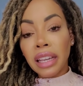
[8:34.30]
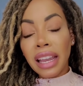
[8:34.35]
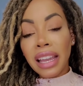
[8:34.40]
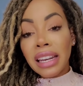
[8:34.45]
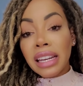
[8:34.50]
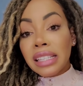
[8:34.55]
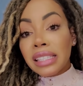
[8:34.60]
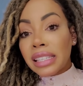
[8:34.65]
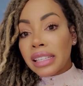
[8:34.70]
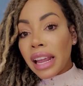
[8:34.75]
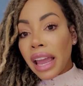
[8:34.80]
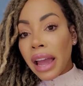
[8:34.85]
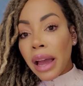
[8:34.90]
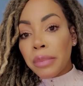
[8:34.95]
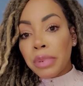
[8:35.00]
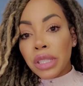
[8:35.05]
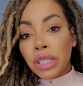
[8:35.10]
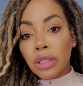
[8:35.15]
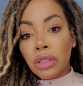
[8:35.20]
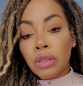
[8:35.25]
And it's an
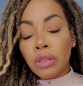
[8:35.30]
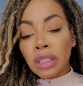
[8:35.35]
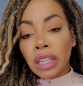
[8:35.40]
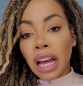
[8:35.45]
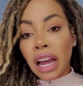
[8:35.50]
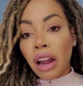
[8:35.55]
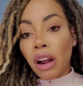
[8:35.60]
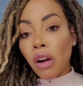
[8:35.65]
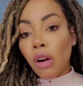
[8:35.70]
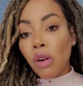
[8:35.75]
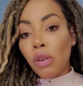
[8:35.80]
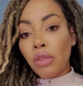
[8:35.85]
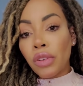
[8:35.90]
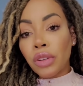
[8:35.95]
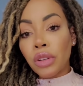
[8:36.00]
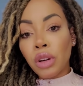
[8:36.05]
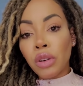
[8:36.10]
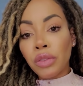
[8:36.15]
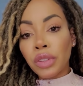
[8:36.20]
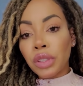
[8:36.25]
absolute lie. Over
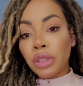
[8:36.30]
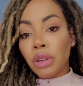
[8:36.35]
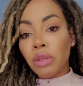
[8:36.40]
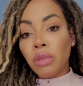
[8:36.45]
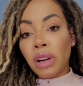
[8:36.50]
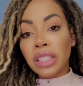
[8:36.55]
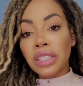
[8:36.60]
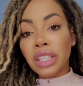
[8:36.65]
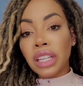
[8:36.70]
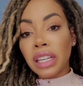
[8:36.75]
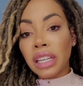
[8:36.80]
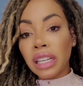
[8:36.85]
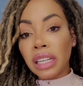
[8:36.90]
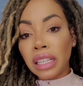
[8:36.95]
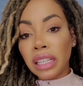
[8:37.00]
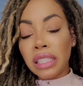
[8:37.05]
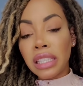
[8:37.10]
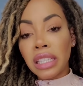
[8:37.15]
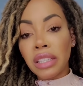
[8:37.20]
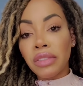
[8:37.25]
and over, you can watch
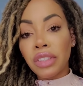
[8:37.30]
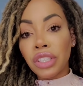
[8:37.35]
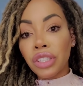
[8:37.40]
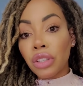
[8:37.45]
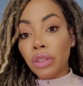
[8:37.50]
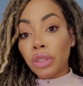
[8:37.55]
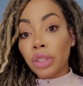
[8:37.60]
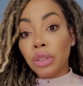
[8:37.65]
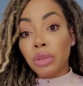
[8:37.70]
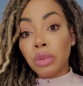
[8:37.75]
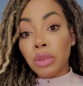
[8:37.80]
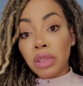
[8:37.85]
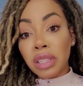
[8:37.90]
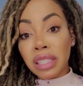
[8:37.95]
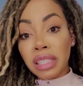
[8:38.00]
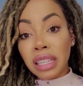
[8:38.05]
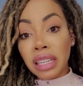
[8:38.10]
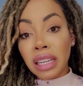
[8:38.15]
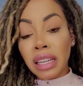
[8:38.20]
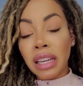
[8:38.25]
any TV show, you will
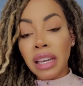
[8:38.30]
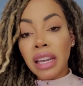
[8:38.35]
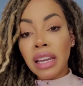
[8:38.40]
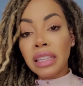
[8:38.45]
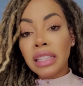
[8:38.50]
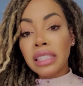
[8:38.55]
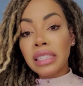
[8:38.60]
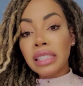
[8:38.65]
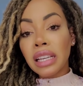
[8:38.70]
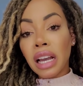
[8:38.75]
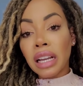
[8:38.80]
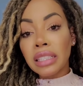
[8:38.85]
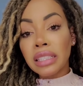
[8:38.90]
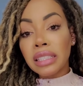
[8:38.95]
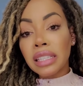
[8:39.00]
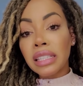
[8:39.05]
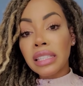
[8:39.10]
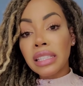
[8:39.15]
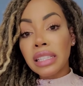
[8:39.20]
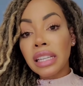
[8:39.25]
see the
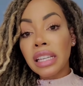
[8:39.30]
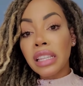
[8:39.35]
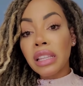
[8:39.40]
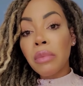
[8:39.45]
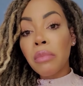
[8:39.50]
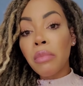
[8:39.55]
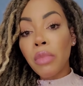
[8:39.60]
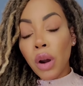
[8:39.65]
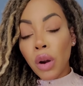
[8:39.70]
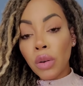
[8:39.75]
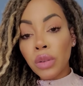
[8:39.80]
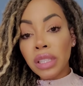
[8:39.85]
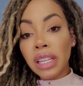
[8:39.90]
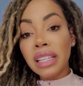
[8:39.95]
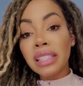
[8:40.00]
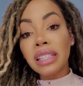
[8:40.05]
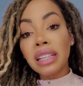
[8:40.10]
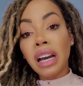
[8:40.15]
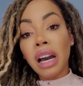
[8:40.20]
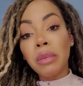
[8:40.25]
toxicity the most
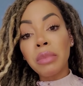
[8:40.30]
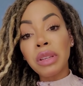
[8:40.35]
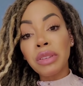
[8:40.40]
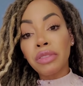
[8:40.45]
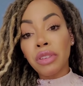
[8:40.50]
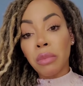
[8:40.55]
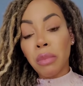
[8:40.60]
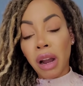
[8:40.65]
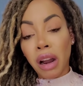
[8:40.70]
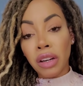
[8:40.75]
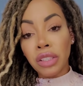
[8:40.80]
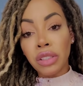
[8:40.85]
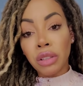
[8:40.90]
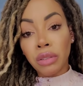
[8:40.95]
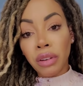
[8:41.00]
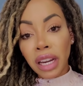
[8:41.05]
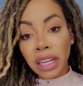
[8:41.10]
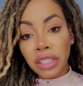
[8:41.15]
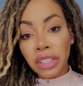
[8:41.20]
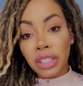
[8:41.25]
is coming from our
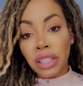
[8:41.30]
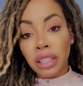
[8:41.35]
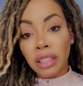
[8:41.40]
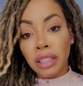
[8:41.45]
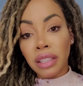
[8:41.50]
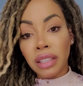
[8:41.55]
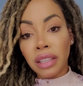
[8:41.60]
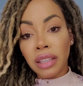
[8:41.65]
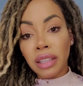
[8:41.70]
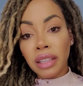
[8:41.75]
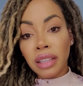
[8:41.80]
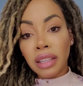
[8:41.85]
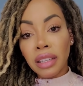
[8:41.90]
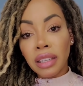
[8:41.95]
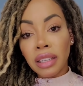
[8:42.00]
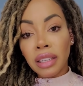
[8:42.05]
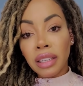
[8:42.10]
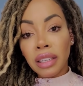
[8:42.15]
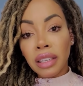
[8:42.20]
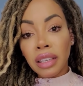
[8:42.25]
direction.
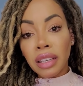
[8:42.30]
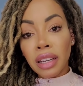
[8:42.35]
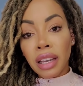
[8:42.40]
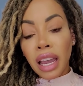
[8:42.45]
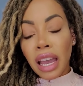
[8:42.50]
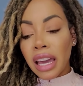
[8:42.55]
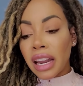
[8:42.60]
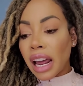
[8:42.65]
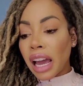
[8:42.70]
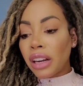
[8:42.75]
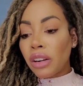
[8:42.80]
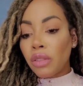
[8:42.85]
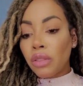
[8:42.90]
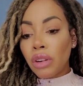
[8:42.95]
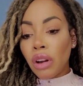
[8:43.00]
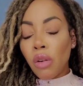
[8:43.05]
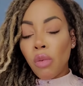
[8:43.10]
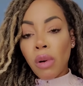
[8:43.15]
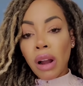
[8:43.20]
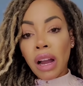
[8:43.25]
And I don't
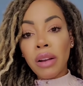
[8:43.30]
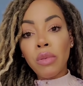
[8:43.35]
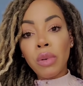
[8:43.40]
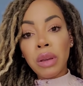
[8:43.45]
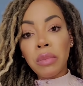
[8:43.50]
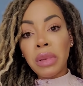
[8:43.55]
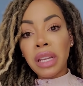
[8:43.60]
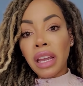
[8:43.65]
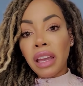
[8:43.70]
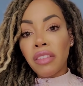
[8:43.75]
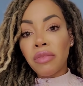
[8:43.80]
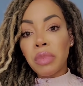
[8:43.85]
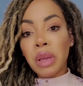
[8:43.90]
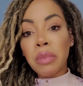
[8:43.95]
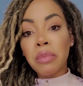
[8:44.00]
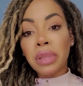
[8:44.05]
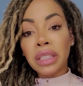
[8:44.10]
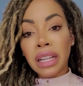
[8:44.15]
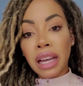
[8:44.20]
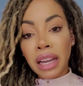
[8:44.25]
know why women have
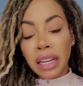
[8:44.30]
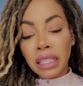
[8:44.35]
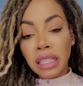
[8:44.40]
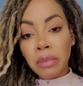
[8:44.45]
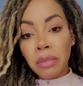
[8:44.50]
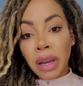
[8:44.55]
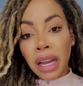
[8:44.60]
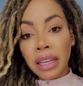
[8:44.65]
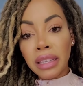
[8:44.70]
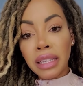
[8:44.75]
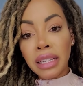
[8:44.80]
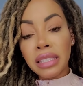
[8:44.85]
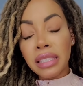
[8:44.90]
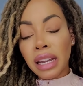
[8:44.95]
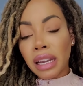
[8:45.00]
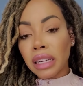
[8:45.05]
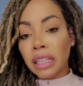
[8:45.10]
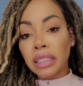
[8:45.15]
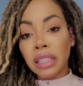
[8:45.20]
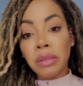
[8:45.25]
been blinded by this.
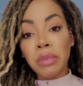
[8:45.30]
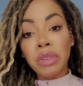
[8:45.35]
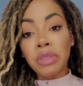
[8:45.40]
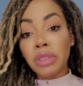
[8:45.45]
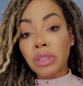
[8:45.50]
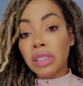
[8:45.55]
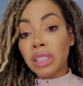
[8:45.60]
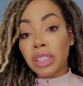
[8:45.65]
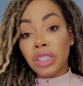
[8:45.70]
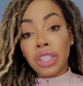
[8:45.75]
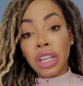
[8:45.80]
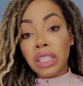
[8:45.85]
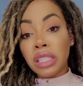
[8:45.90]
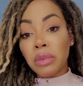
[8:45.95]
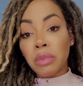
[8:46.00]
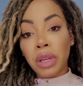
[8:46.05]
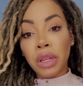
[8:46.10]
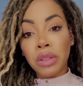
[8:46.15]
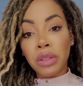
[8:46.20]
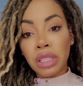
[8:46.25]
I claim it to the
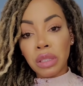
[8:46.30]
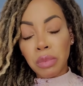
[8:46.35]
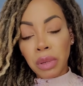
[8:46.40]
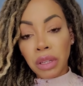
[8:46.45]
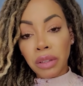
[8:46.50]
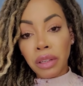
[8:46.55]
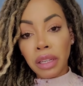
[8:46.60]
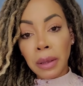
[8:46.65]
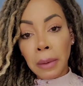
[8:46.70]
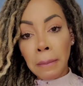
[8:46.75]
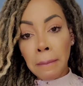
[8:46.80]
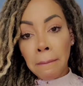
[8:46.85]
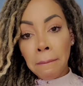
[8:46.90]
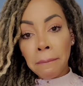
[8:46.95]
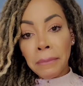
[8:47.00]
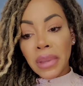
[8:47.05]
Jezebel spirit.